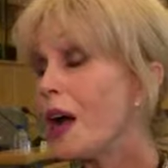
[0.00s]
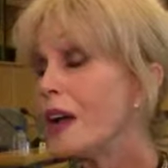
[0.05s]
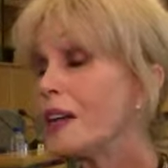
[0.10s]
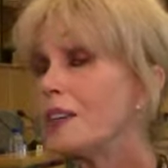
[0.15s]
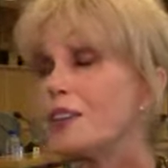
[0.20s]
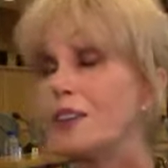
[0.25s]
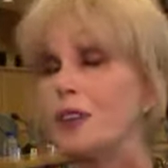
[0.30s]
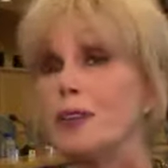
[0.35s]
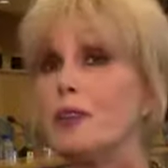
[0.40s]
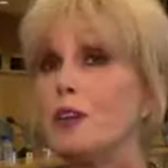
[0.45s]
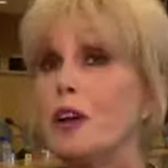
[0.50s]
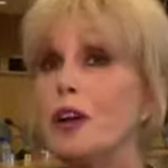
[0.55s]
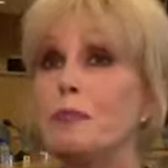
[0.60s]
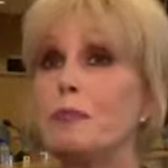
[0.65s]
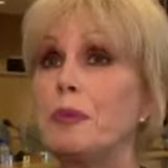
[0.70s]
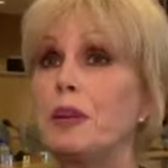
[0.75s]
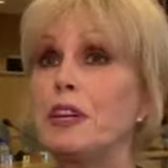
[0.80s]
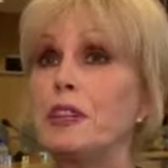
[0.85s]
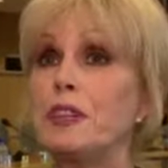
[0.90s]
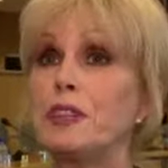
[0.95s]
I do,
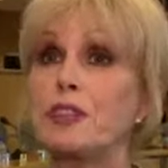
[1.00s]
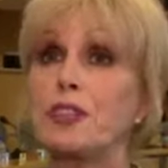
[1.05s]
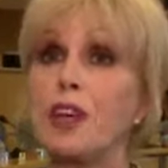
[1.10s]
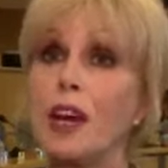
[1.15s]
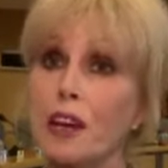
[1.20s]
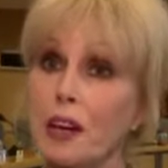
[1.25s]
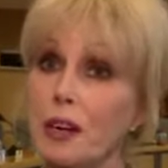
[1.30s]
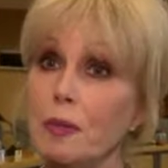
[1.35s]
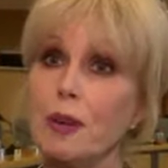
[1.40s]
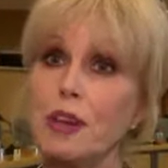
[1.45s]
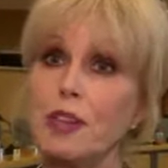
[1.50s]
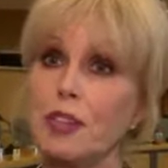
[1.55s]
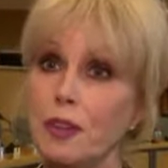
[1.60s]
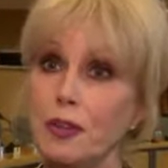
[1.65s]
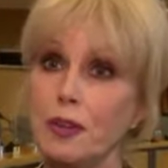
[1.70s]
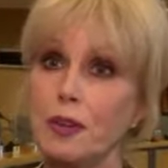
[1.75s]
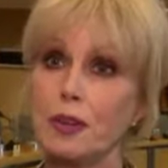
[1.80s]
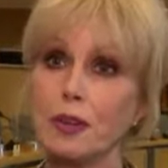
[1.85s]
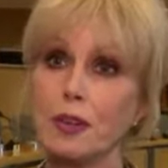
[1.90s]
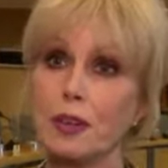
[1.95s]
but it's terribly
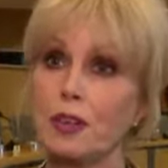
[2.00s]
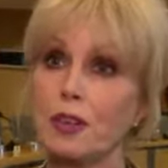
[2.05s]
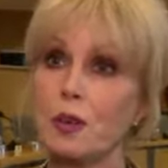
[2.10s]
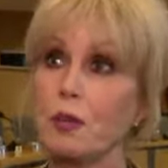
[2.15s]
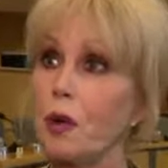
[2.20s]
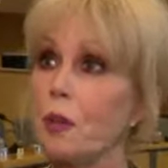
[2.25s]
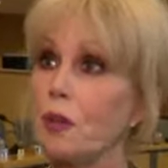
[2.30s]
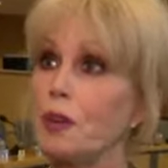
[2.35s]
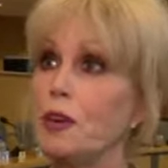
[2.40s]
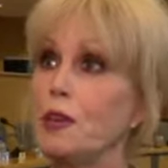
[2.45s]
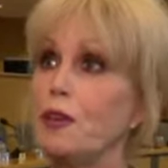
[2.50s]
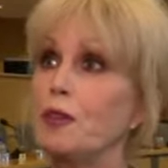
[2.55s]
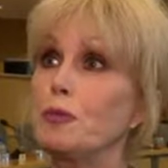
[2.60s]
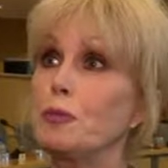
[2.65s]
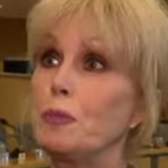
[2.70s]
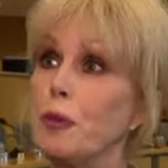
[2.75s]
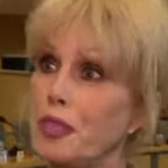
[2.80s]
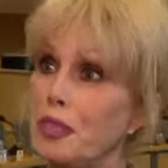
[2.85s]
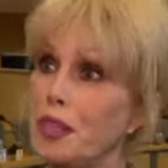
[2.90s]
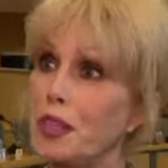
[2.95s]
difficult. As a woman who's
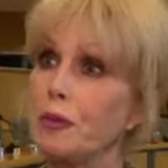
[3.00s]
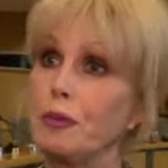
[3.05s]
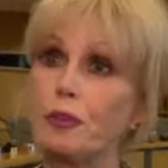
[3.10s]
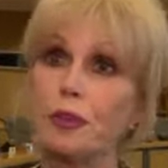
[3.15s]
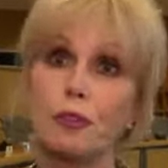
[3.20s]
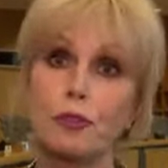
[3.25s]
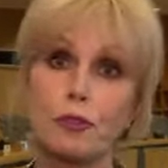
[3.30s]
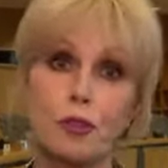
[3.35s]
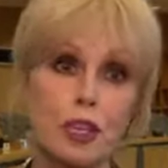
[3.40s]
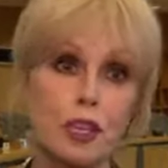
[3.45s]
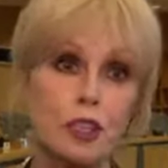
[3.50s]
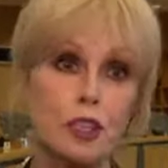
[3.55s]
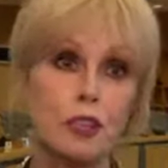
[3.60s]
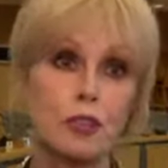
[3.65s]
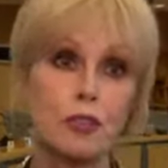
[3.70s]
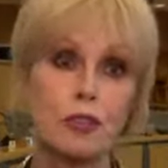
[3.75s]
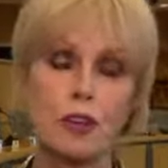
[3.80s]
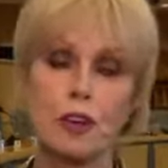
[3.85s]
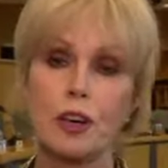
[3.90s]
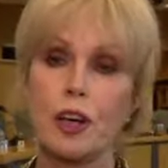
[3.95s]
busy with three
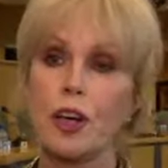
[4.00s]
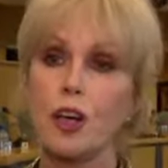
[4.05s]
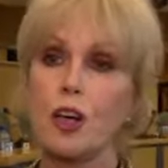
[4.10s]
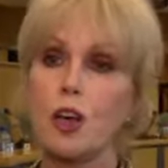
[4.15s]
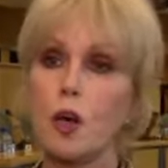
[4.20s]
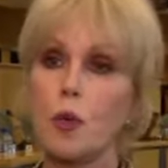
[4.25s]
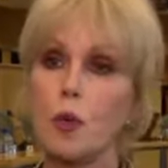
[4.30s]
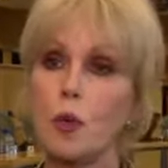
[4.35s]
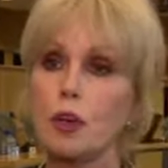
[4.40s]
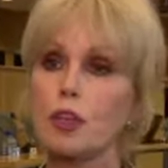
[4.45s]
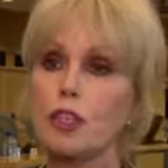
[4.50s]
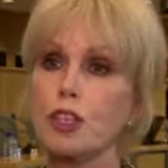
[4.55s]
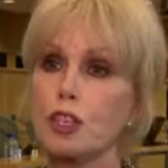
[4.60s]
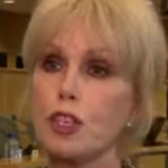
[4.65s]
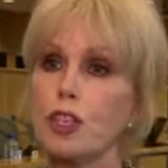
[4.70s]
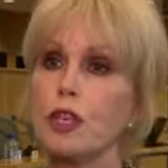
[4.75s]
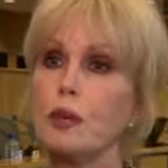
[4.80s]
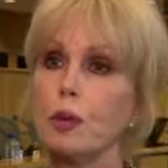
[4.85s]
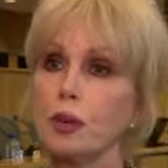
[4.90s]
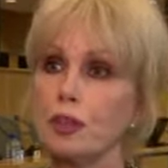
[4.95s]
children, what
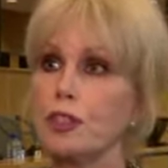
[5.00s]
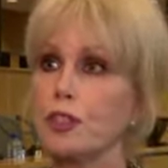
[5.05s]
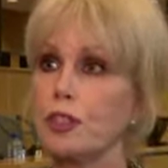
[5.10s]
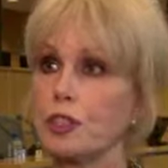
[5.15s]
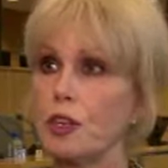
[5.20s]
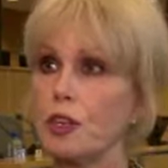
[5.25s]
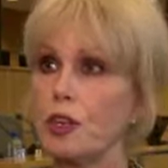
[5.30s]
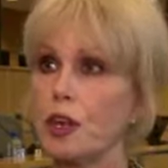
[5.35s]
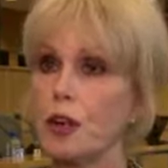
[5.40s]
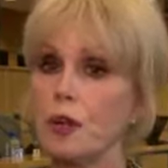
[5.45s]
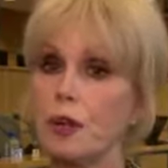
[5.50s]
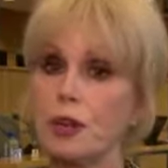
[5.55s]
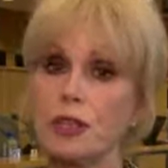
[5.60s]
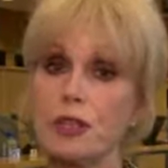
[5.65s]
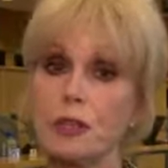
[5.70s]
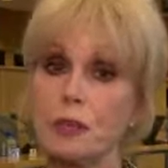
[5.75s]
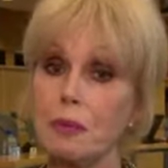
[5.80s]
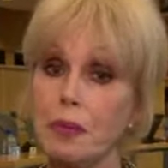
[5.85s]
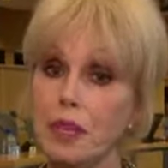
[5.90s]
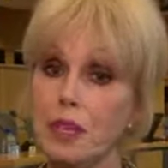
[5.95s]
she wants to know
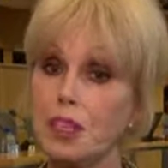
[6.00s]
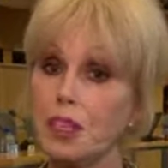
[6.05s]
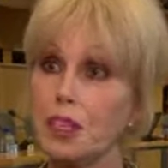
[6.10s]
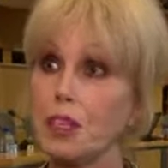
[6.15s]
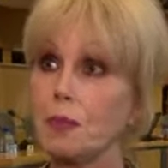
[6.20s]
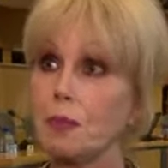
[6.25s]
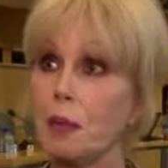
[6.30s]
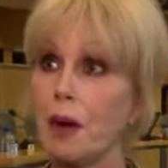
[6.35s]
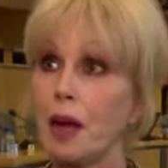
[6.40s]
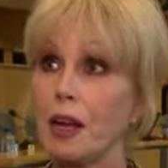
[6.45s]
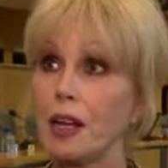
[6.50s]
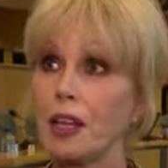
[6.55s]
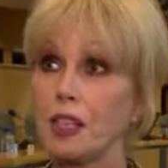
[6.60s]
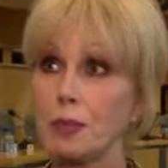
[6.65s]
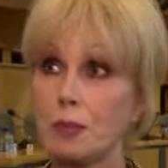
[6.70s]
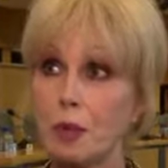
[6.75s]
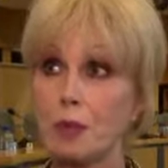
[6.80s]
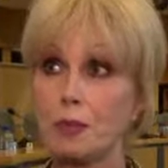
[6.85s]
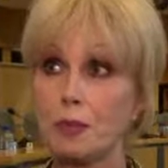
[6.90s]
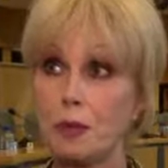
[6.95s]
is the meat she's buying
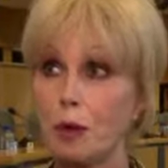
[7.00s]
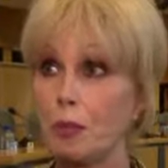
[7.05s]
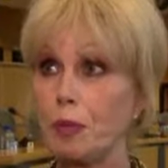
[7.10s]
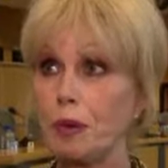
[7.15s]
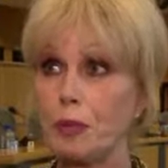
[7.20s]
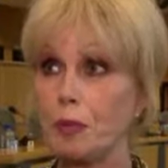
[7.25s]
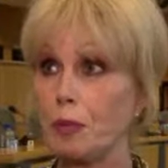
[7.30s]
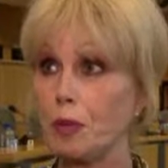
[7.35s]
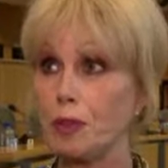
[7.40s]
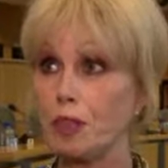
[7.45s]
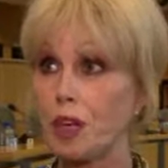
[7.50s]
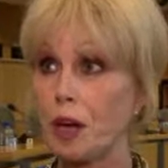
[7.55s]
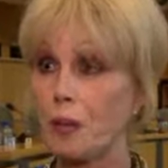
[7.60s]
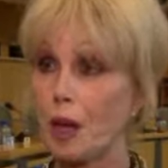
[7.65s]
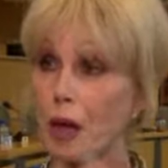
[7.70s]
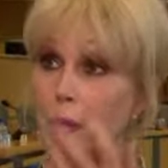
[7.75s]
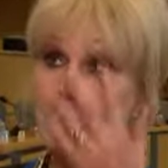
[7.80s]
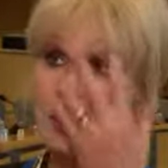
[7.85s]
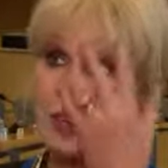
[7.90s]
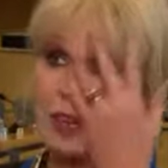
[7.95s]
has been properly brought up.
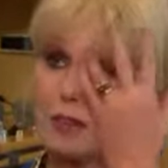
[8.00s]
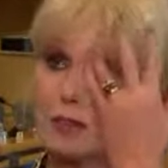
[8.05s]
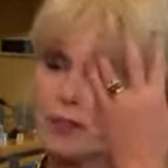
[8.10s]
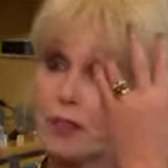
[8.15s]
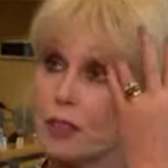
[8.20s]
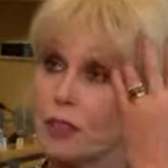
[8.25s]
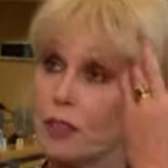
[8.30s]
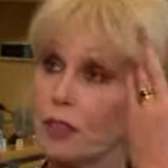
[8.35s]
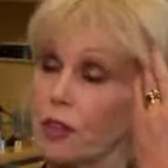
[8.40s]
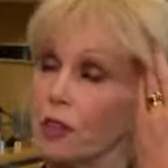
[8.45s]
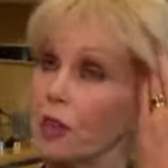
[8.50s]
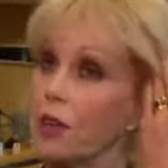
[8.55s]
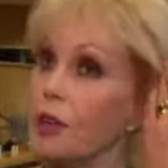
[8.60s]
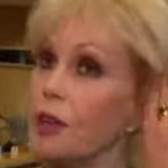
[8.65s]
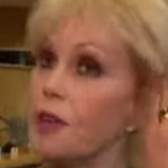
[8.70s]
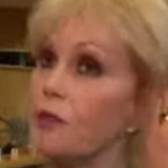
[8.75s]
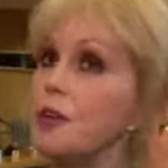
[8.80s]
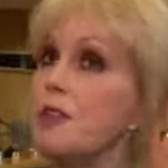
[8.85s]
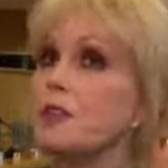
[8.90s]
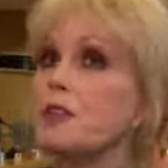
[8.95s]
I believe this.
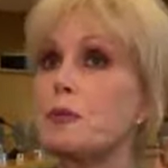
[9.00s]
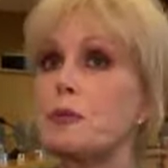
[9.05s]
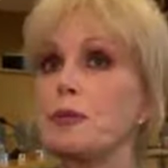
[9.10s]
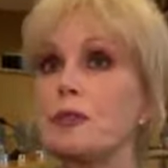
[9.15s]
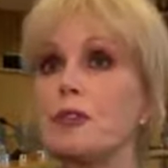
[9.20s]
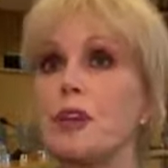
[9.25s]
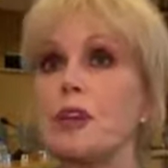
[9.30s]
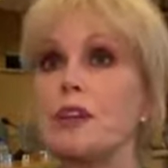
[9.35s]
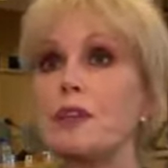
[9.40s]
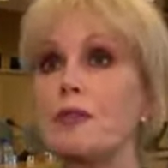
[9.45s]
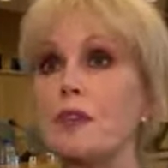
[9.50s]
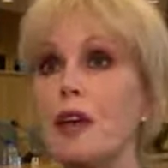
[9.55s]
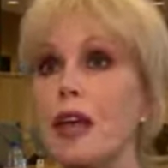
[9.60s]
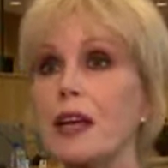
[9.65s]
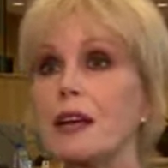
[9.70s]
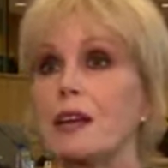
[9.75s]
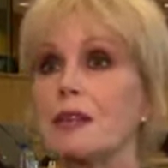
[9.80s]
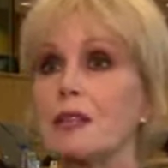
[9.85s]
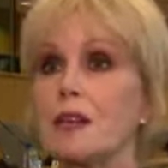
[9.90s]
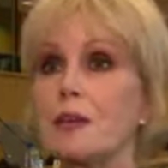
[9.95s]
50% of
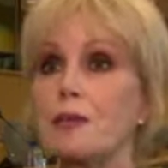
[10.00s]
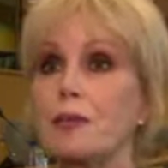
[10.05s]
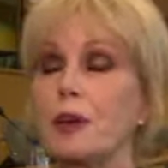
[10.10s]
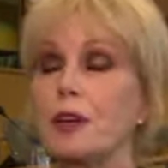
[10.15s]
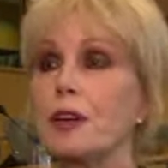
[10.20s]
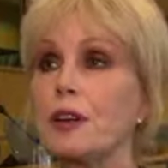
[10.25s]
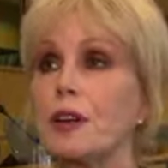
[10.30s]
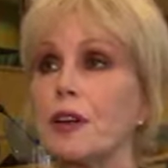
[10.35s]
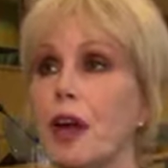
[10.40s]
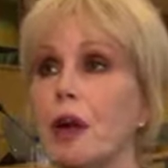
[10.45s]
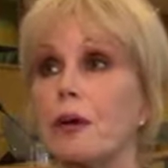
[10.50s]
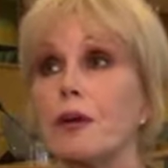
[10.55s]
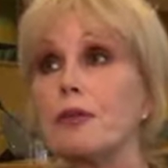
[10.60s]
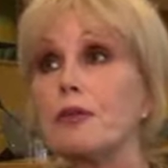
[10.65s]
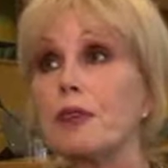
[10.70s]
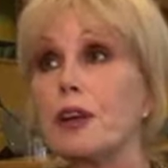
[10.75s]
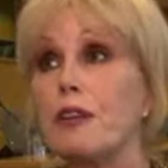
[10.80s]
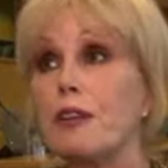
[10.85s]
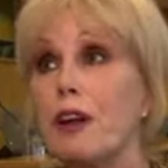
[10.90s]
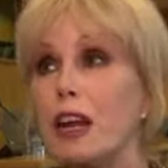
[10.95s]
eggs in Britain now are
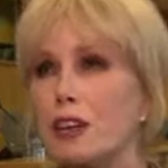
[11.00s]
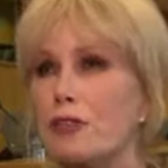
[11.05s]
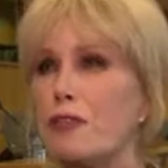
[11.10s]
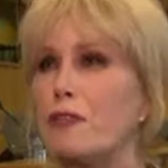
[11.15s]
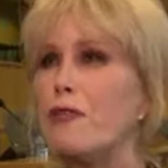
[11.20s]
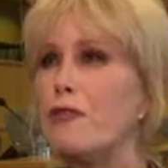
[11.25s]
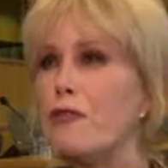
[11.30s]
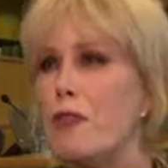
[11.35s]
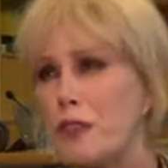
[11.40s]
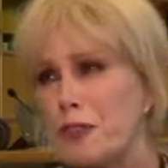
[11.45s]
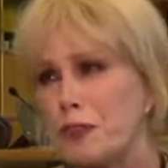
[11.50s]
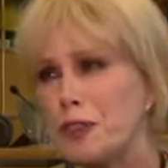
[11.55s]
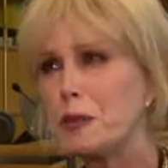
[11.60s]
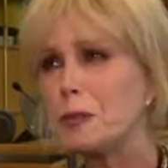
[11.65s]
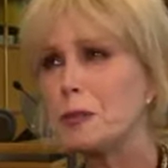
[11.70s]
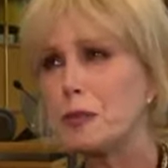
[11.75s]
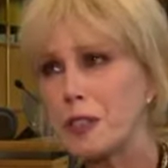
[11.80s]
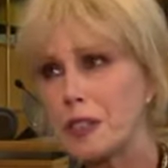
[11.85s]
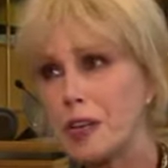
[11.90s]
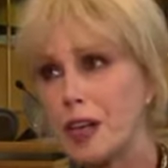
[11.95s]
free range.
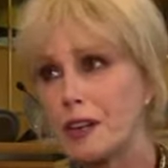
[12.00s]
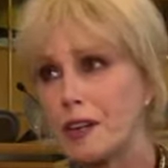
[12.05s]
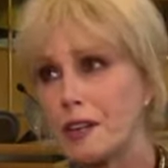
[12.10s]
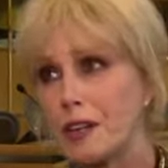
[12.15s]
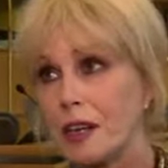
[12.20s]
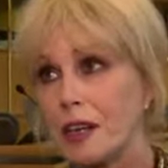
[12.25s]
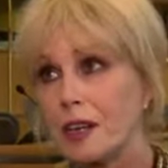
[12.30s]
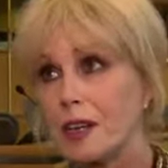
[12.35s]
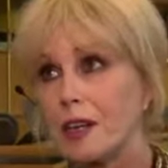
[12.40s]
50%.